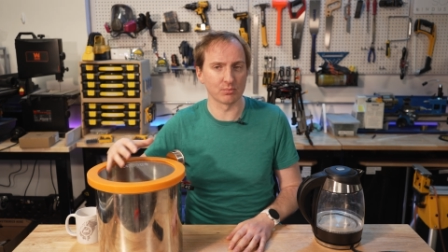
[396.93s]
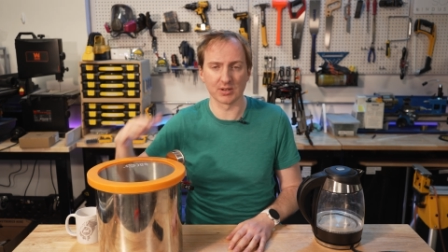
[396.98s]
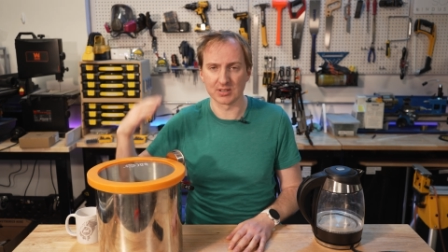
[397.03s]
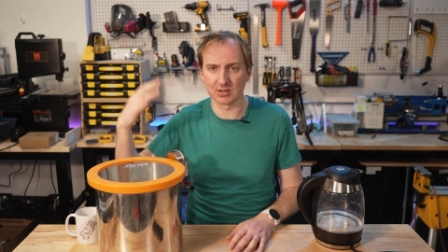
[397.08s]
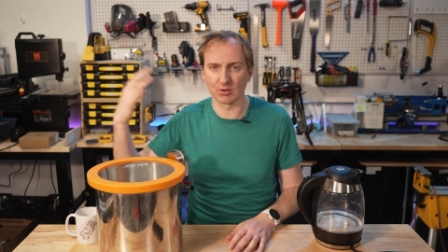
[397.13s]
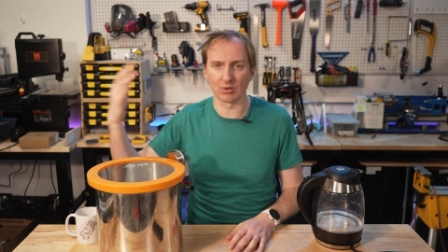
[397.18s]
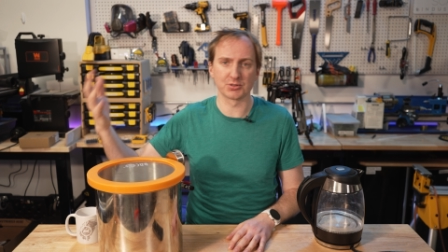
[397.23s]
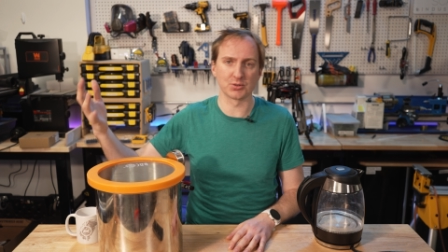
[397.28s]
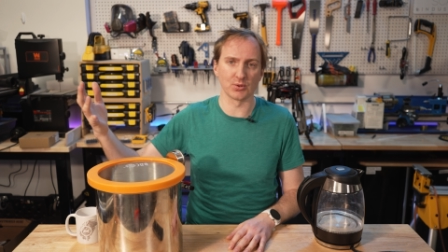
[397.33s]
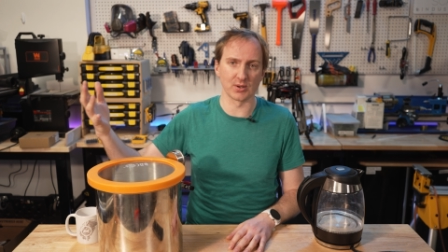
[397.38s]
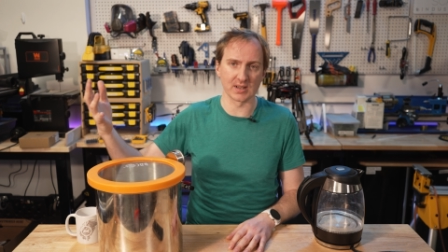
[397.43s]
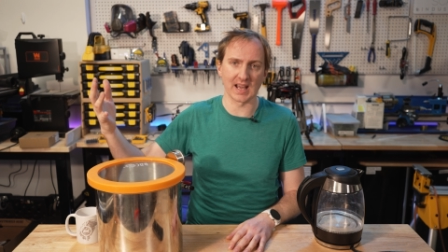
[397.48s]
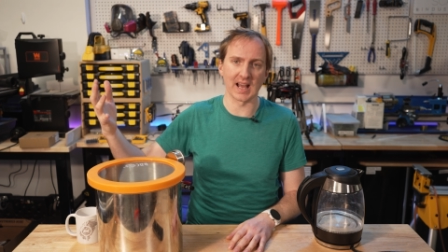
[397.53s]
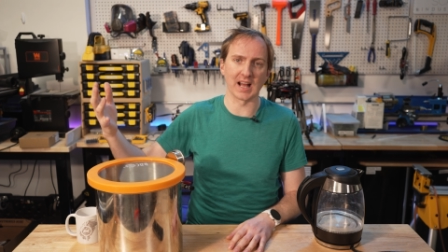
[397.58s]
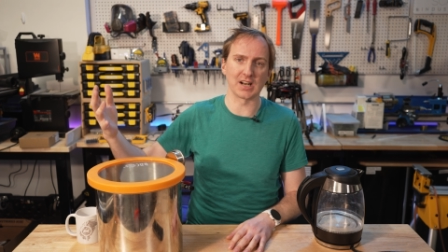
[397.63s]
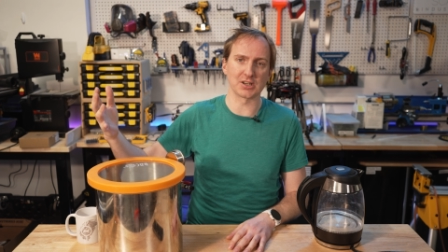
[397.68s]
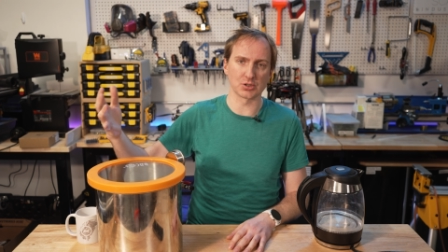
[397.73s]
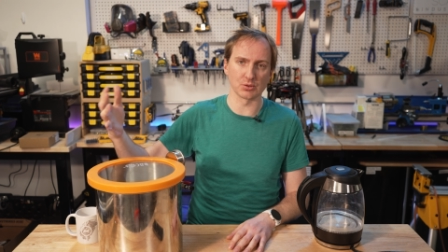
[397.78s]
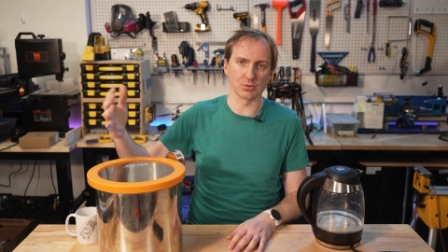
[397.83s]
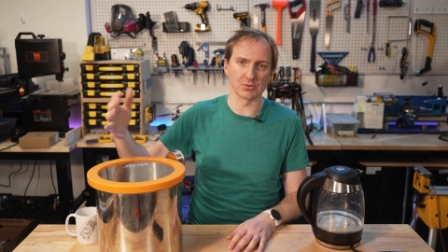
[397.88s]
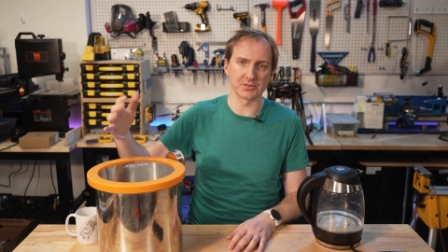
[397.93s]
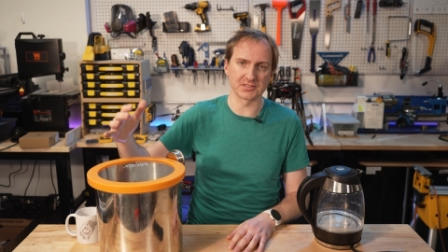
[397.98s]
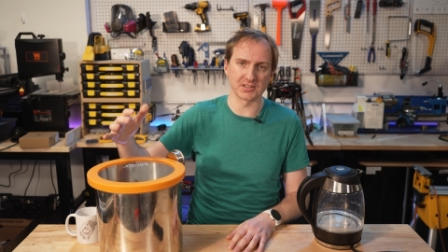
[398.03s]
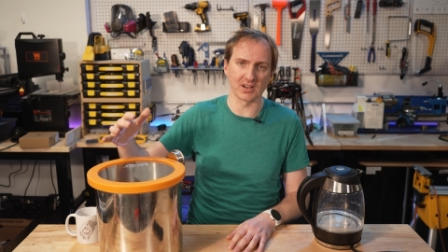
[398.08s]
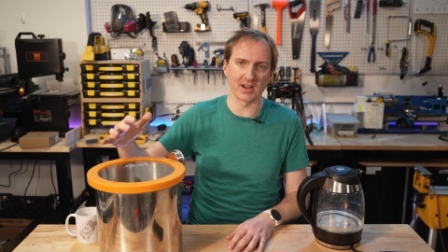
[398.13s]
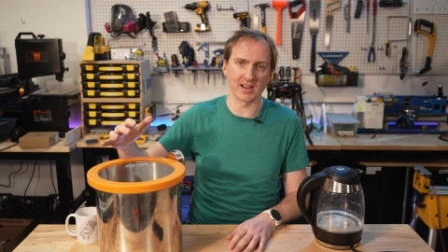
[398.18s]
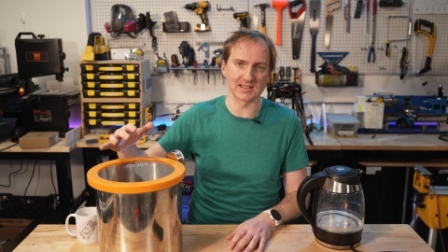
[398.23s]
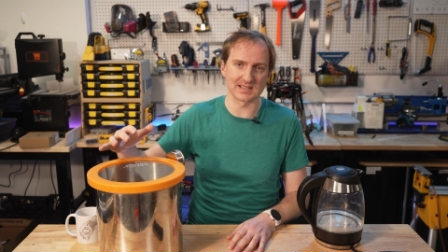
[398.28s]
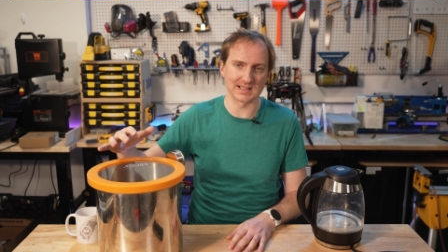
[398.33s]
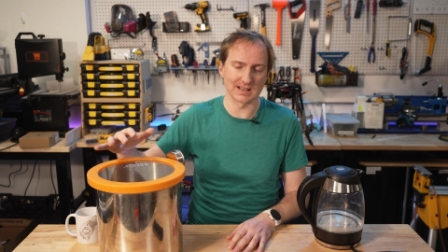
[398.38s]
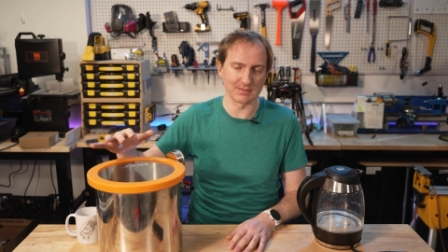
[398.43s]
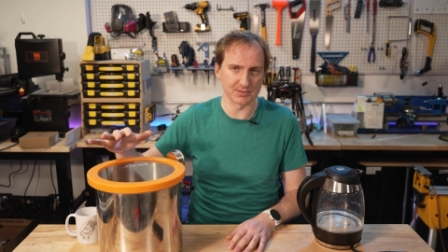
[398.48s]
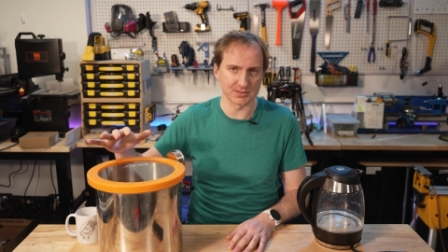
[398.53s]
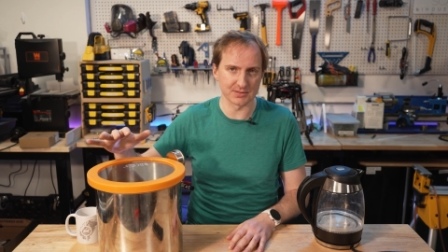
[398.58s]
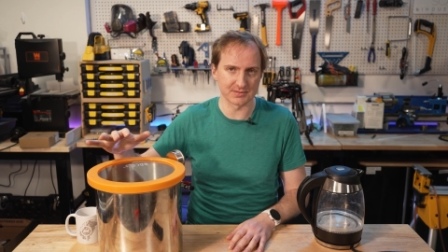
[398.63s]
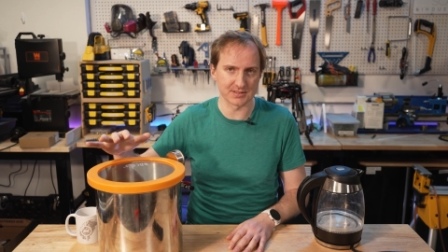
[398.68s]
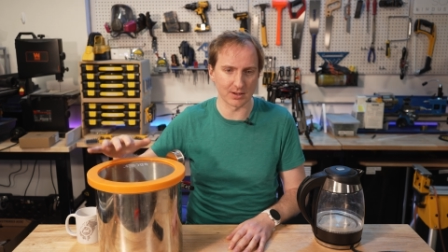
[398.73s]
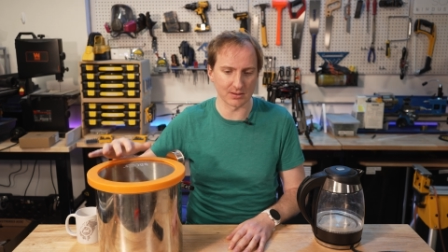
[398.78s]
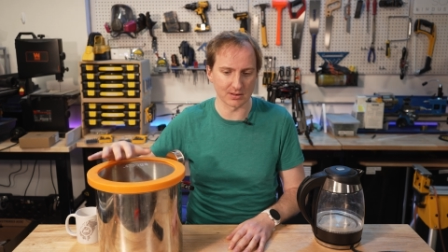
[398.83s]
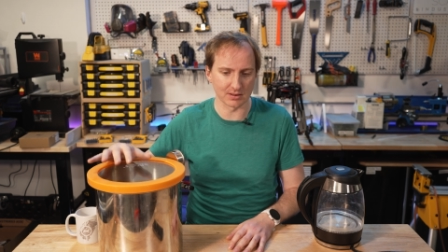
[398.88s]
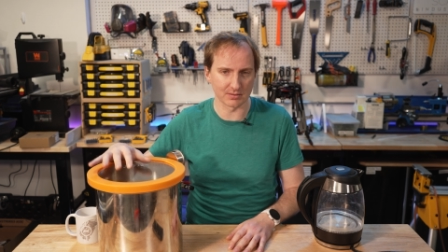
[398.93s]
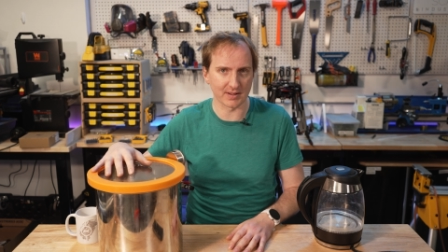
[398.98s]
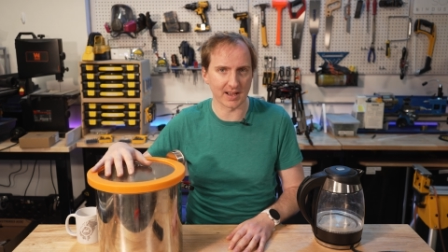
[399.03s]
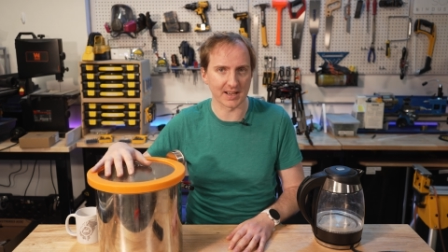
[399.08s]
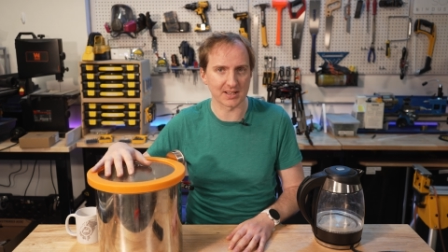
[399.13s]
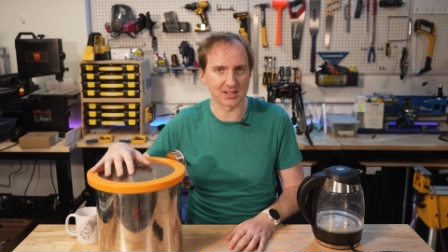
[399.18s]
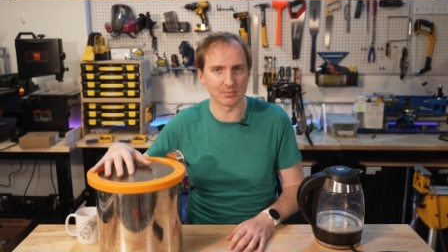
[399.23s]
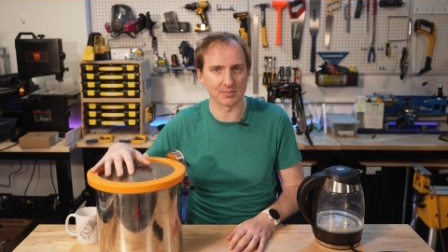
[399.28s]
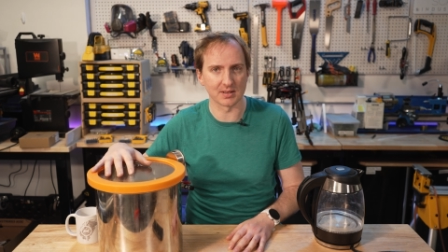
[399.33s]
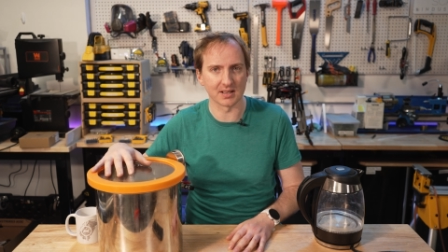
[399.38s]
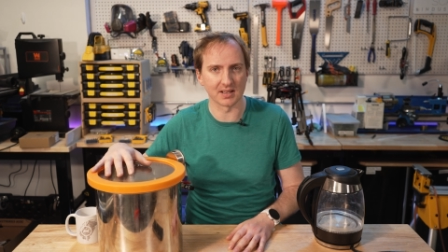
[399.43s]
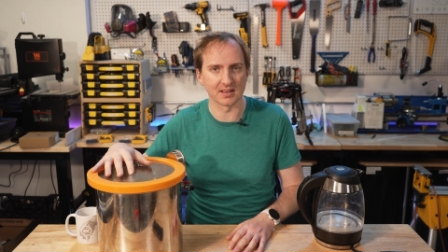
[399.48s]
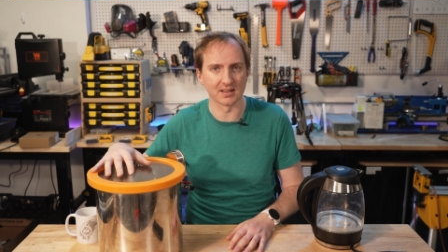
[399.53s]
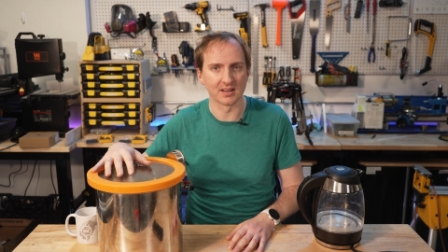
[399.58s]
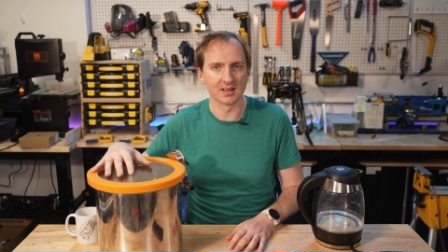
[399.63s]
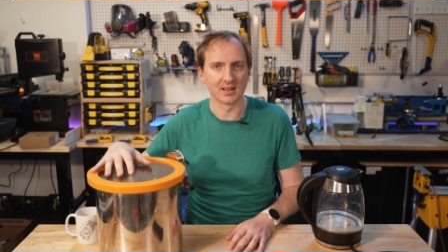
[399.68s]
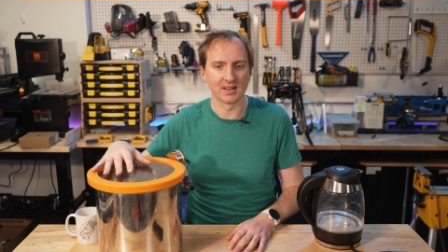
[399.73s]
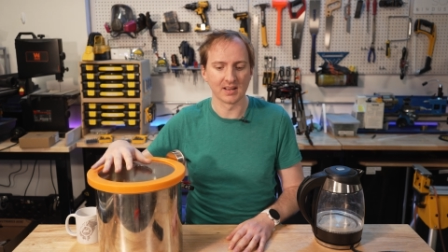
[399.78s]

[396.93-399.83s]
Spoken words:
We're not doing actual science levels of total vacuum here.